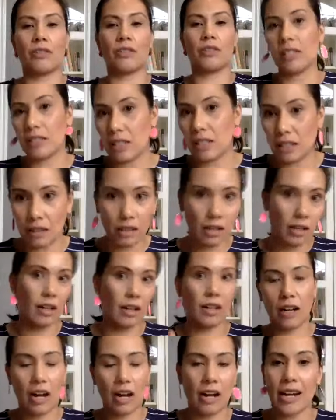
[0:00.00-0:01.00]
and
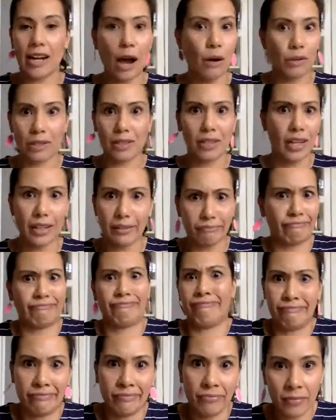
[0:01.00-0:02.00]
now it's like
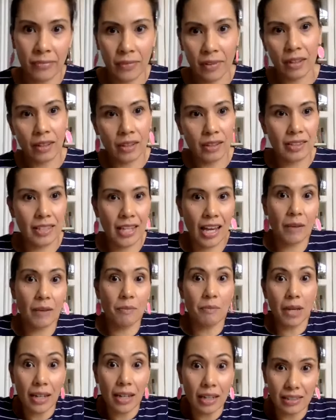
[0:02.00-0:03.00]
10
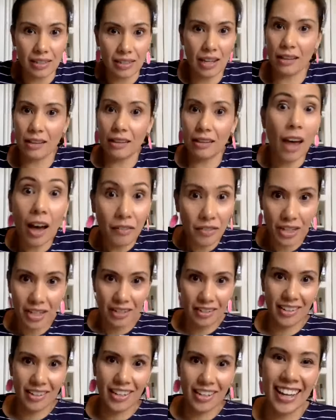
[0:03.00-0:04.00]
minutes. I love
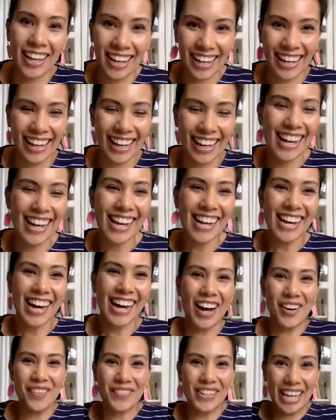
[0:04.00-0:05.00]

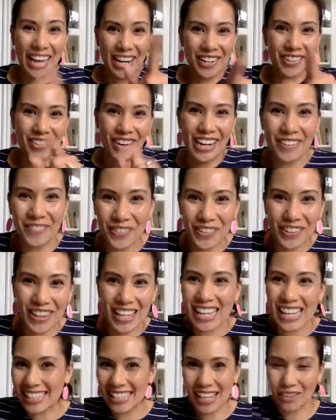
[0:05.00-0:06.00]
it. Getting ready for
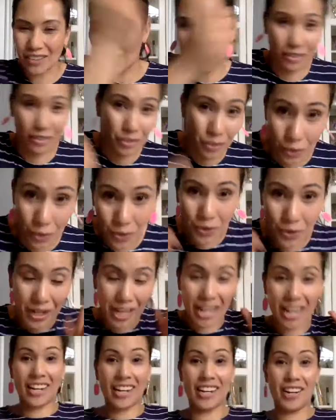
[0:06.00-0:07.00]
this, I was like, okay,
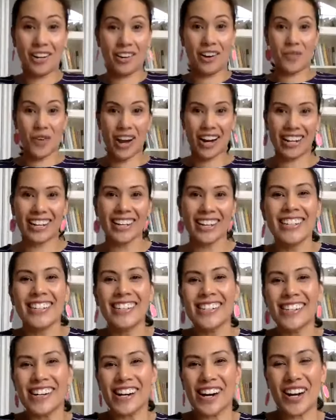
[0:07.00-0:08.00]
here, I'm ready.
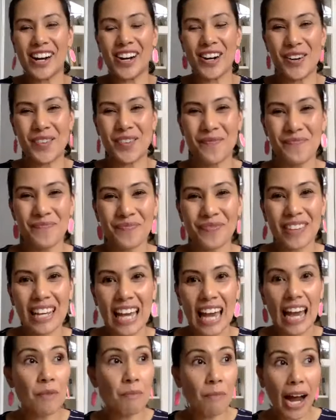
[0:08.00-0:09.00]

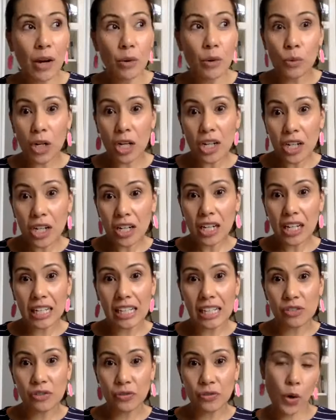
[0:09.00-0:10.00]
And my work
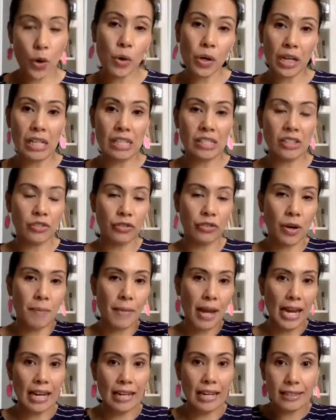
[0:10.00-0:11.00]
is focused from
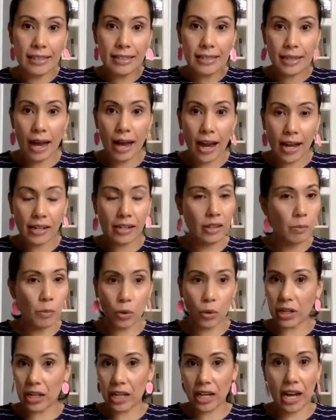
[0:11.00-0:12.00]
8 to 9 in the
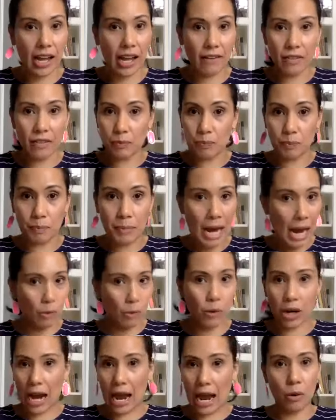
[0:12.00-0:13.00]
morning. I have a
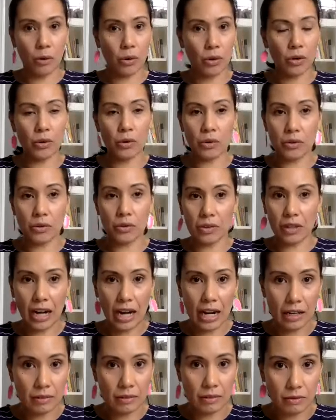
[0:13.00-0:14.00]
power hour that I
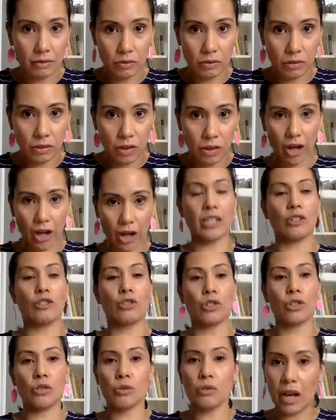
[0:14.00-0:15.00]
log
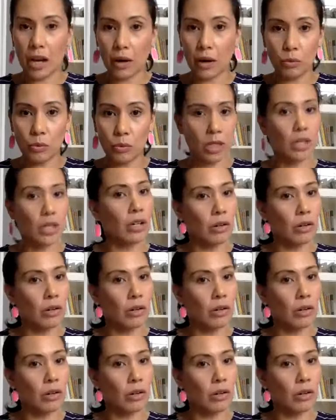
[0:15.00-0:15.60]
into, and I work